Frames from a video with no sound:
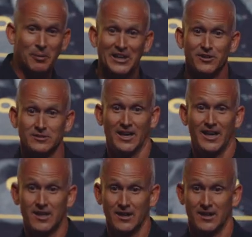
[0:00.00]
Peter's
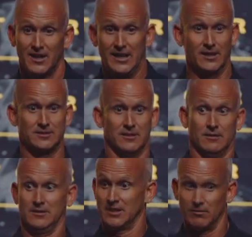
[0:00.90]
like, he doesn't
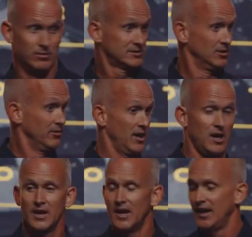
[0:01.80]
know. He's like, what's going
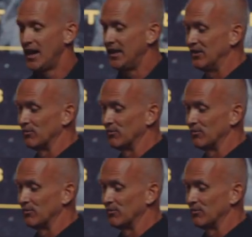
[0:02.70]
on? And he